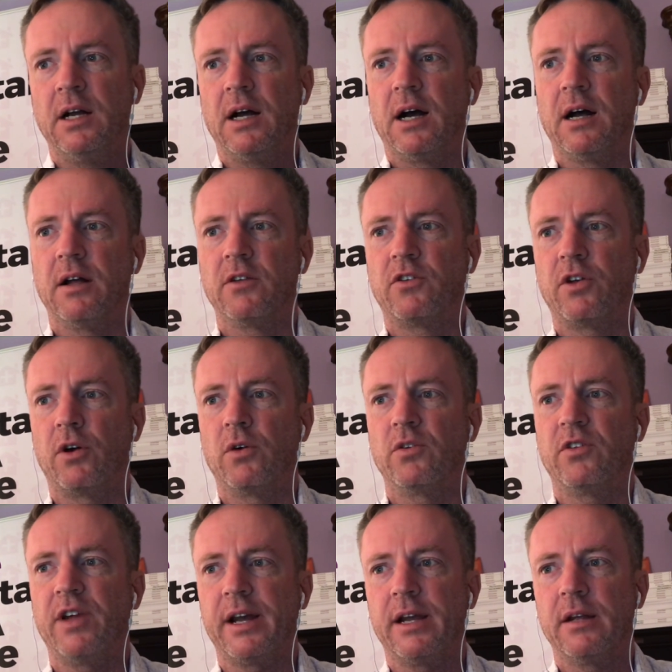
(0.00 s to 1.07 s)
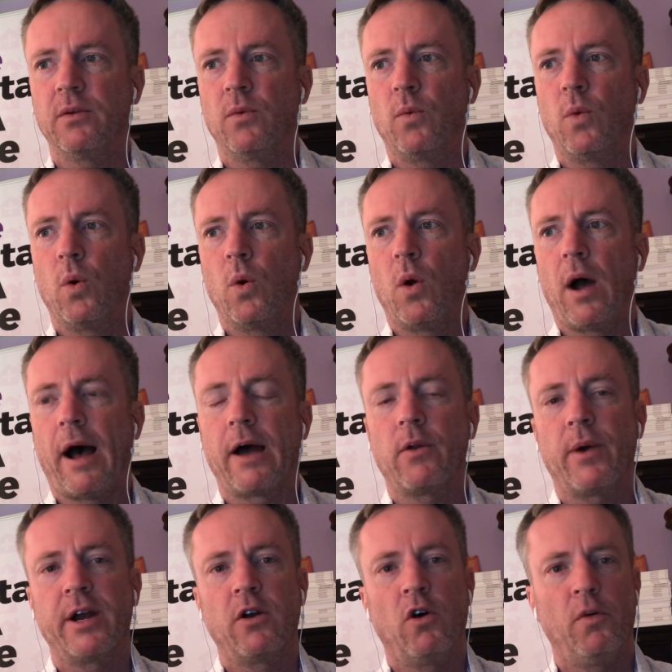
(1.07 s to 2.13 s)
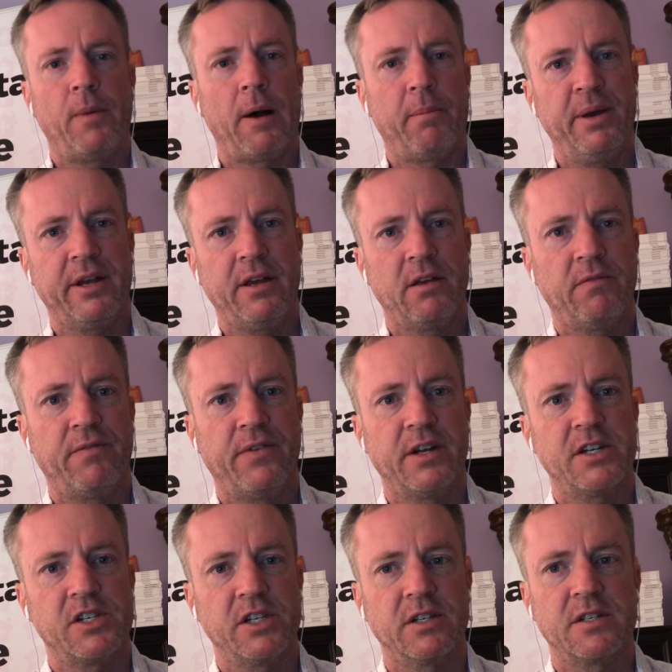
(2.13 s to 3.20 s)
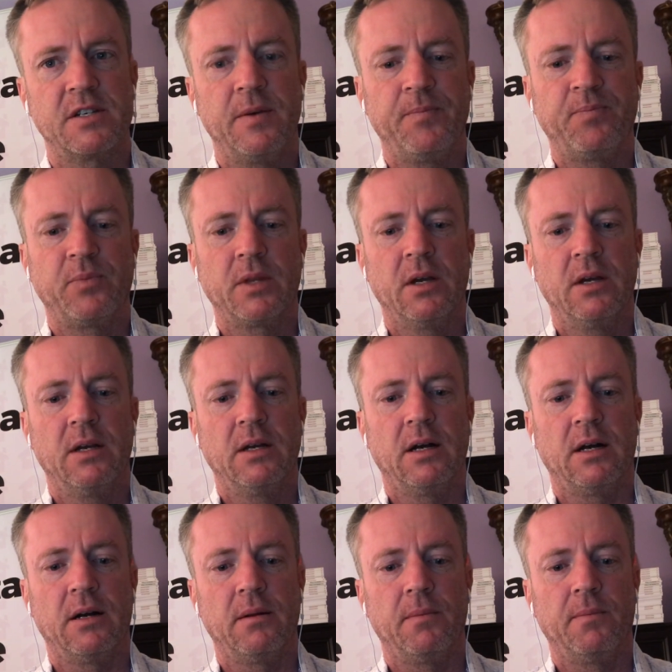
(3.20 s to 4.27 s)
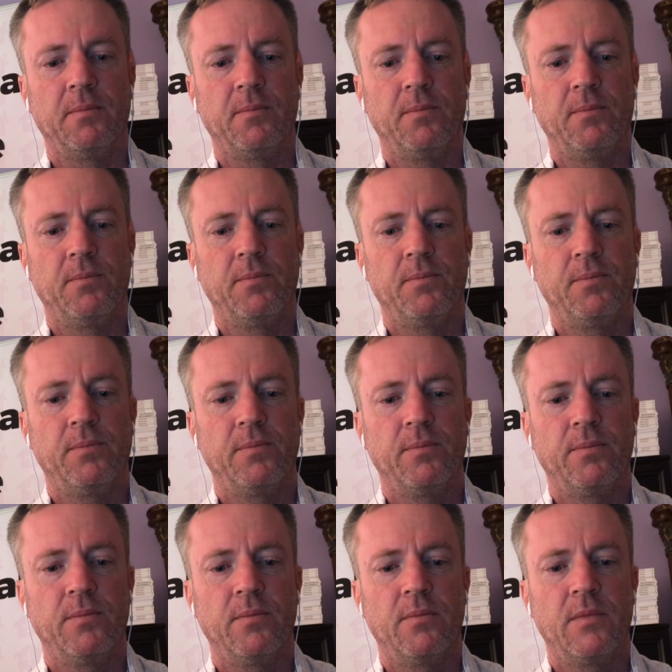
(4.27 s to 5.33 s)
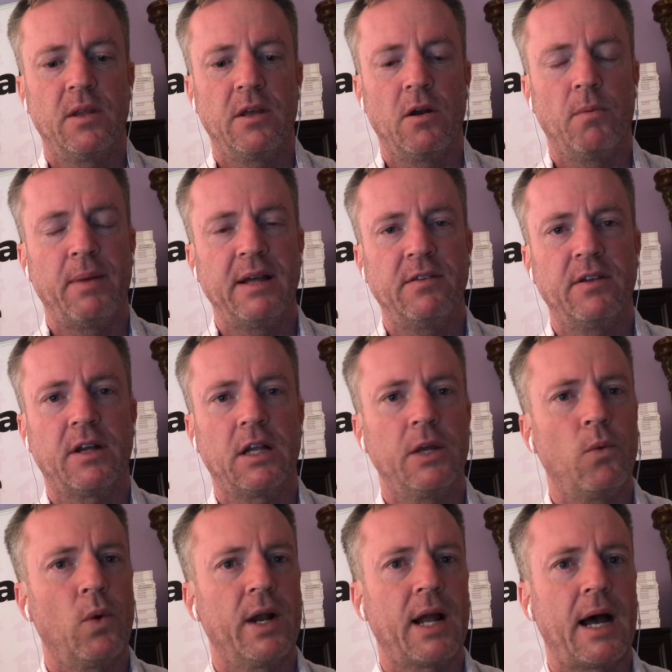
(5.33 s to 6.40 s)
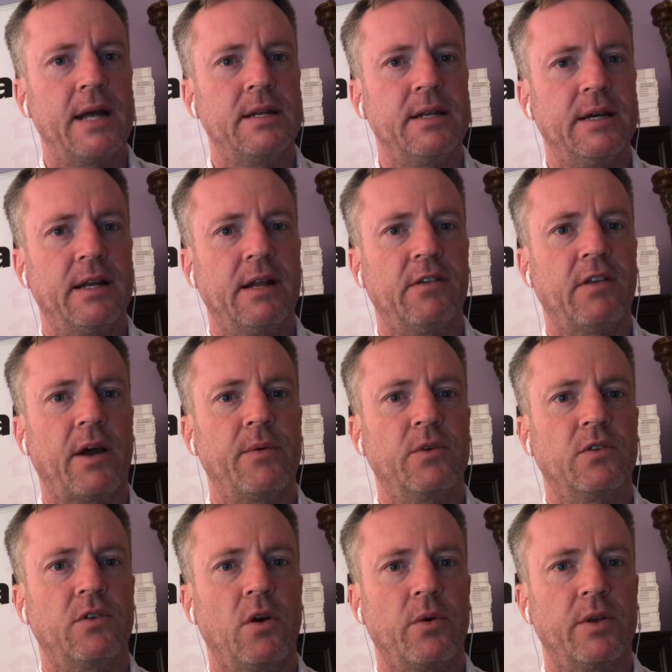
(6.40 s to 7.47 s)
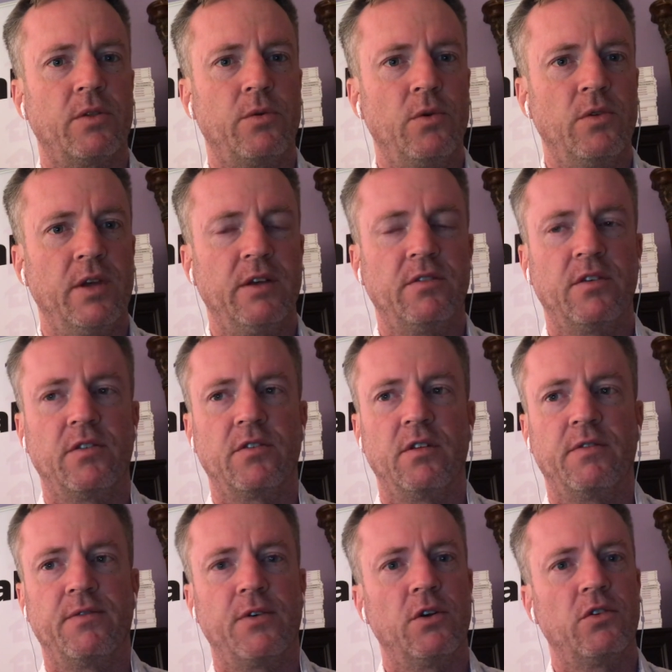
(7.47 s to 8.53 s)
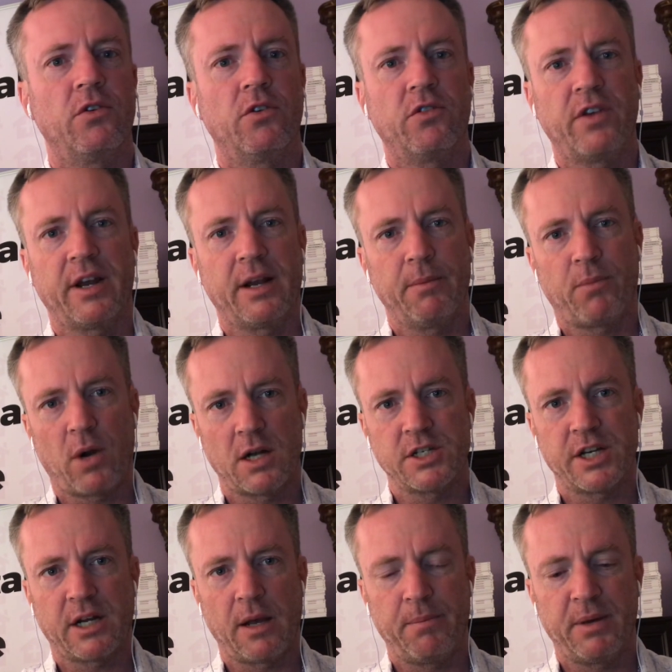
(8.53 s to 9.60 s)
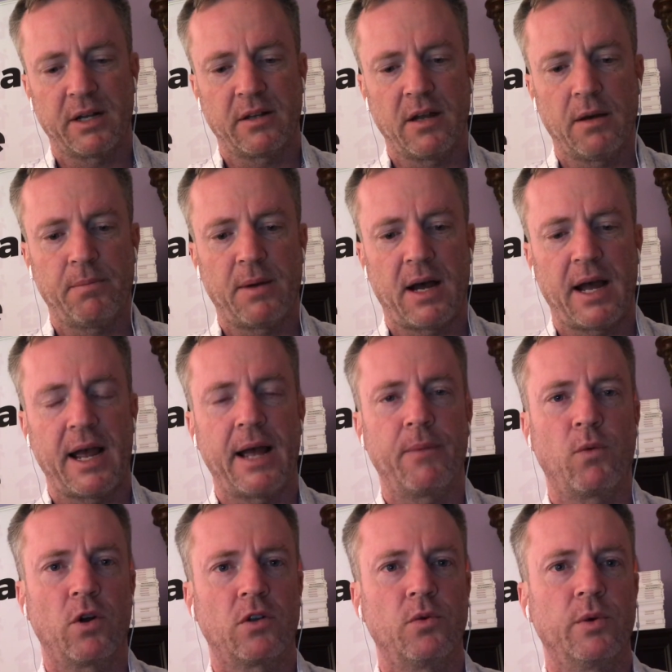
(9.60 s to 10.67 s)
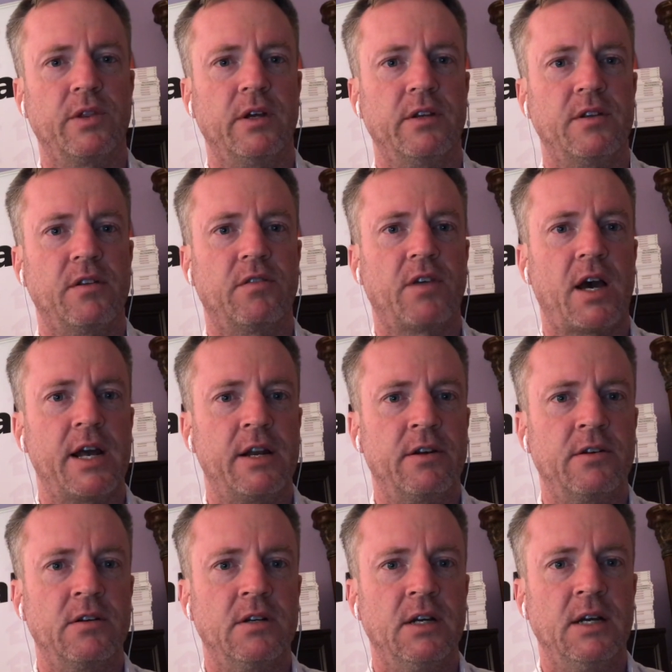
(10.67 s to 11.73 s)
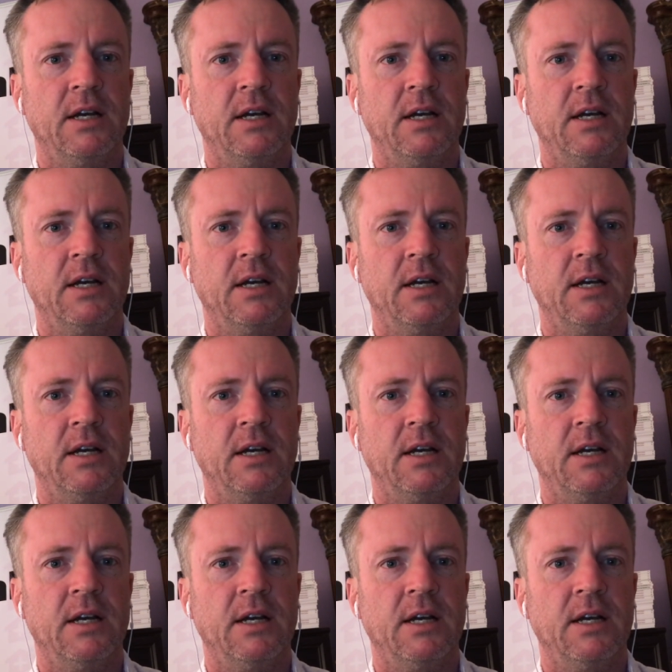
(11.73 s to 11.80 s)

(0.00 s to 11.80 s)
Uh, so second, how do I go about picking finishes? Um, you know, basically what I did as I was going through this is the first or second project I picked up, I worked with a designer